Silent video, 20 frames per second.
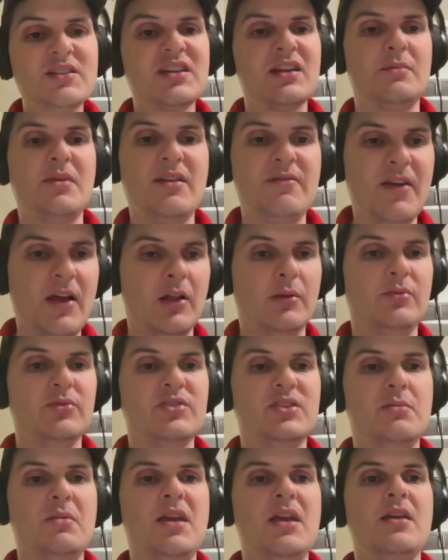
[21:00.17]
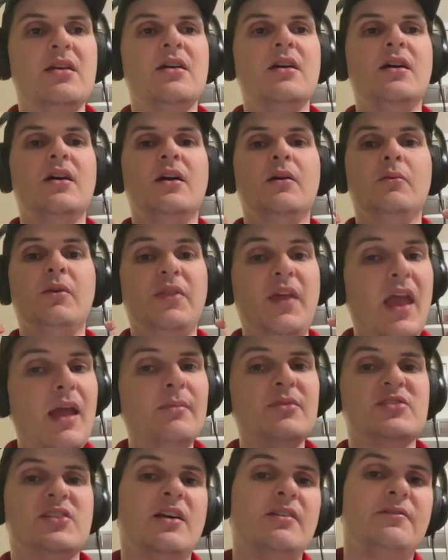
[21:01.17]
going to be available to me. With
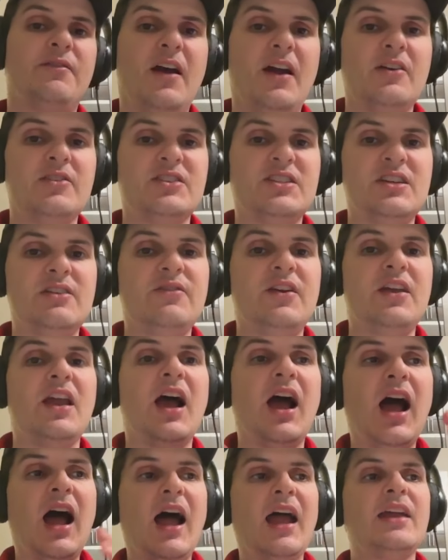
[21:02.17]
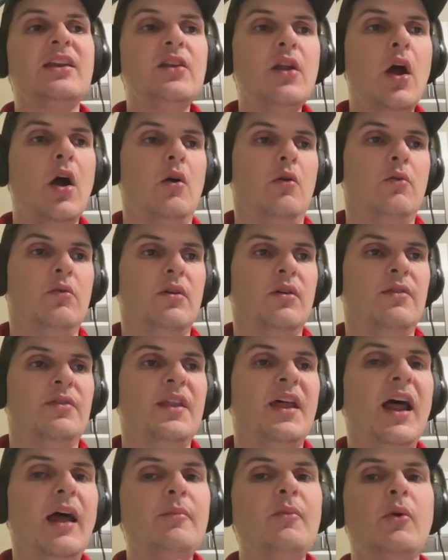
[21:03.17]
Amazon Fire T V, I know
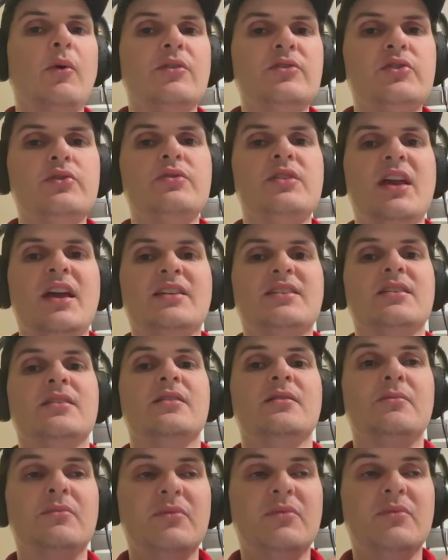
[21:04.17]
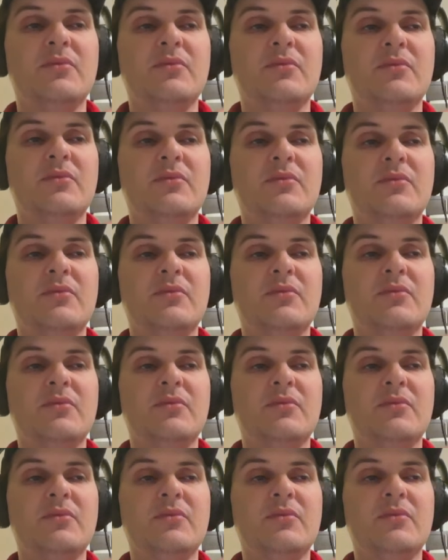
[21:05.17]
that I'm going to get the destination
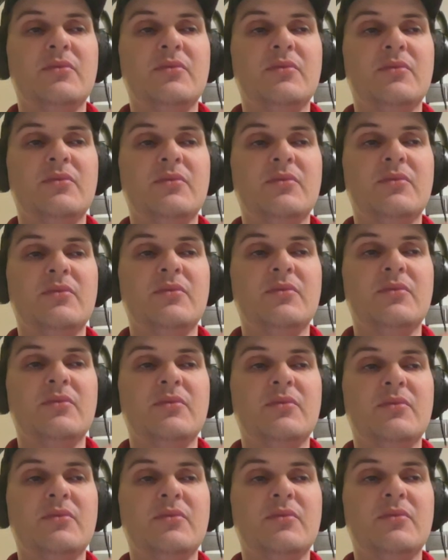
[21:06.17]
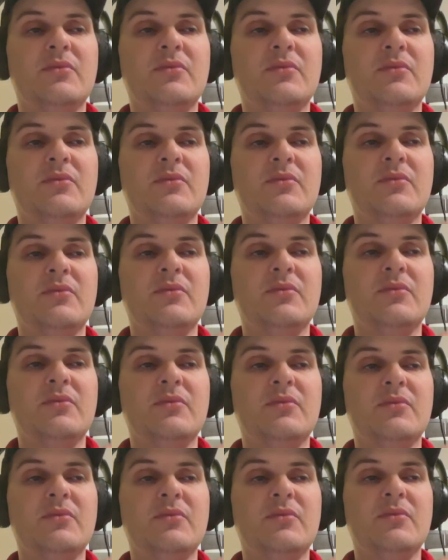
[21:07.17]
for sports and so much more.
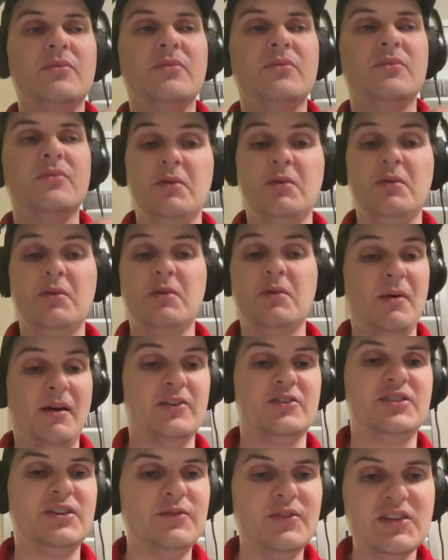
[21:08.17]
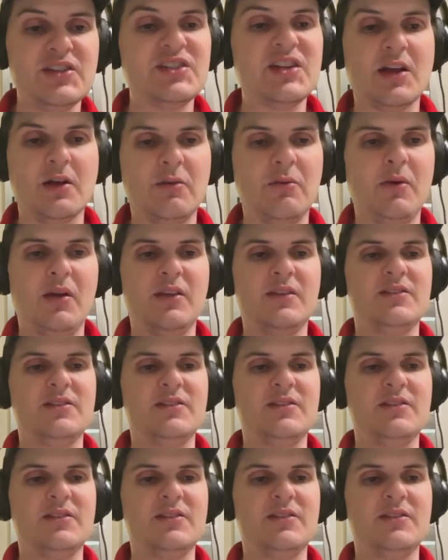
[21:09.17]
All I have to do is bring my Fire T V stick,